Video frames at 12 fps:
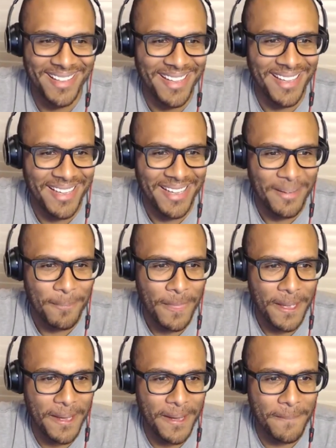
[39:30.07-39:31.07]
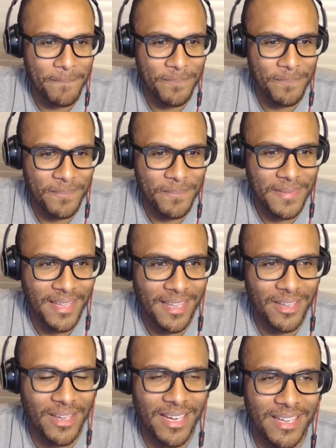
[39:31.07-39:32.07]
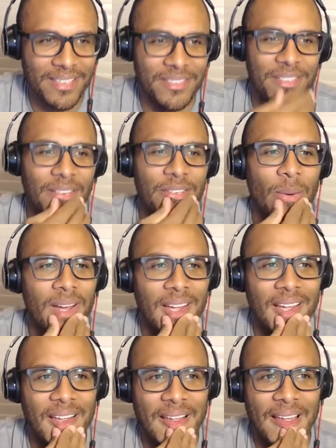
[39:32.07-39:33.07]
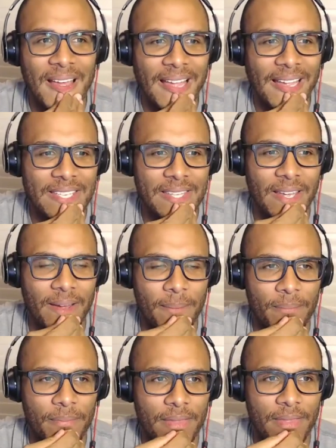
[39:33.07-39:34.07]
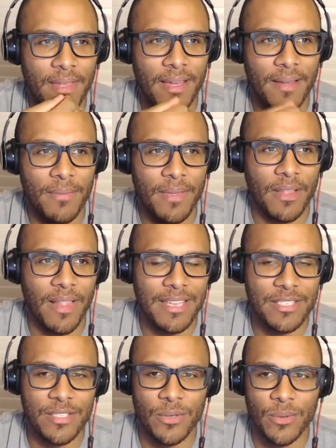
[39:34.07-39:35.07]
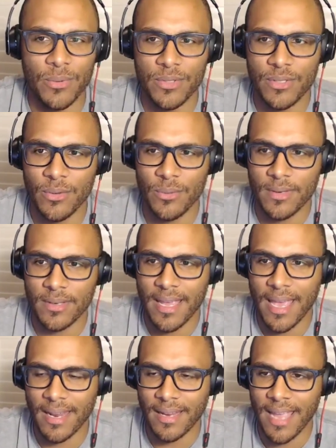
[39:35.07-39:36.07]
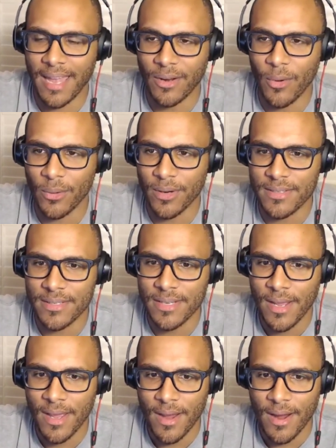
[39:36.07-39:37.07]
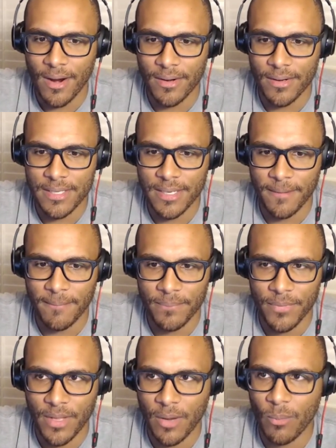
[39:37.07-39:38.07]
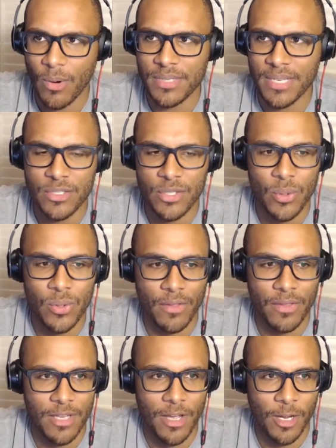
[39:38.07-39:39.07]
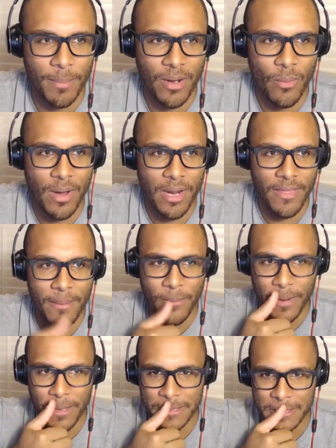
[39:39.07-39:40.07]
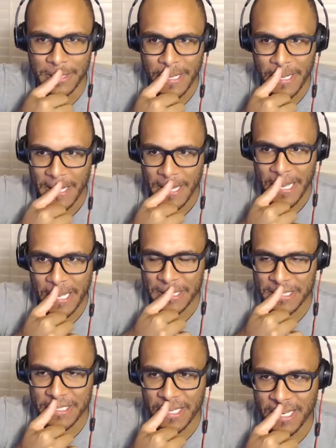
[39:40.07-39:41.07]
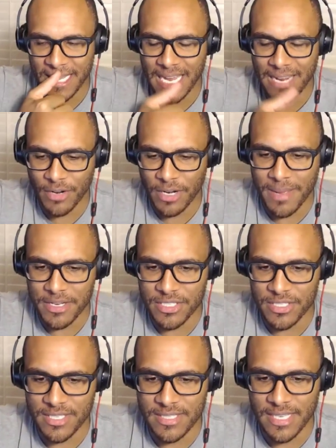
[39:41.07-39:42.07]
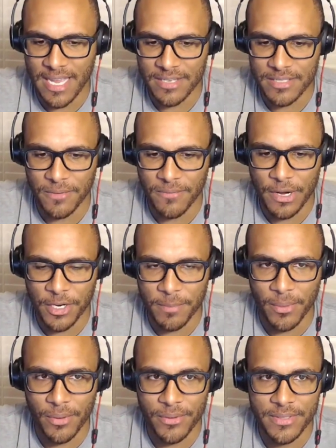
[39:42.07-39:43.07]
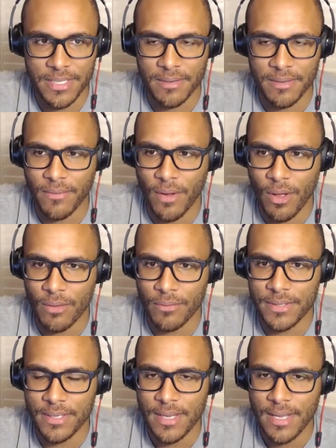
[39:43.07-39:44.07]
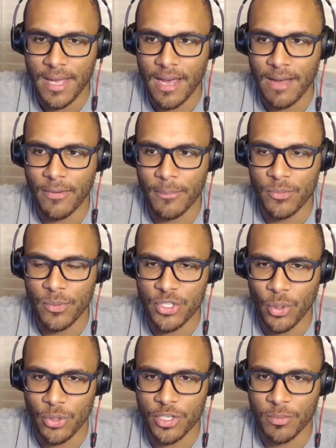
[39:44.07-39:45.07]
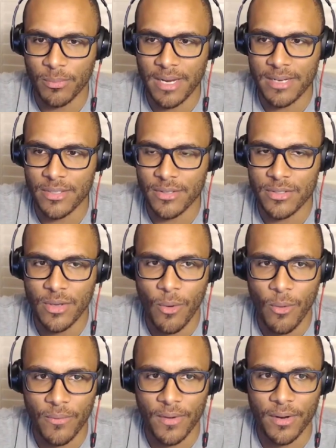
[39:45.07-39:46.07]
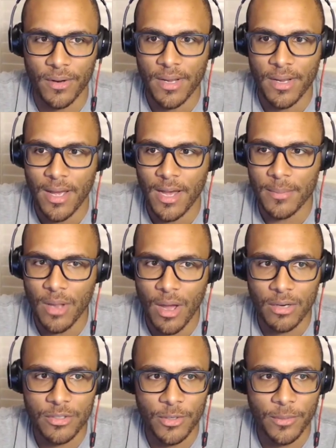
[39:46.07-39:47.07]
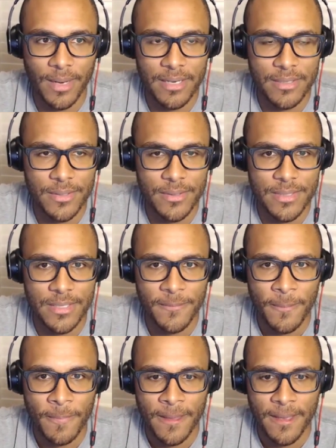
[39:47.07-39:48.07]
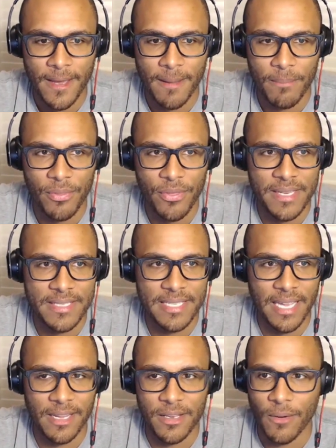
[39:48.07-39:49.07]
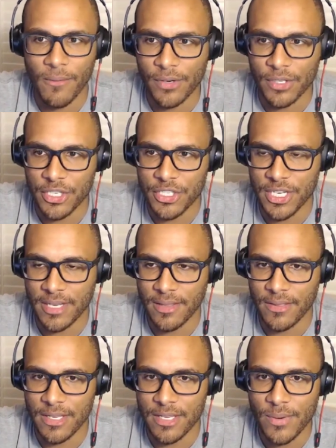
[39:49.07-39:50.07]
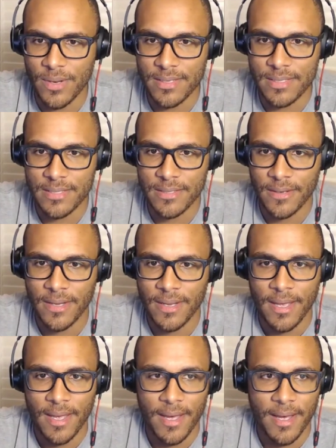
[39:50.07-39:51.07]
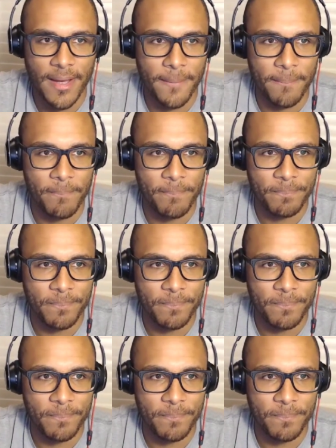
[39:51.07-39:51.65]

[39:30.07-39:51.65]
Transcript: yeah. Um, it, it's so I guess the, the the the, last two two kind of categories aren't um, uh, won't take too long to talk about. One of them was uh, I kind of already mentioned this the extra variables involved uh, from with short term rentals over um, long term rentals. Um, things like you know furnishing the units. Um,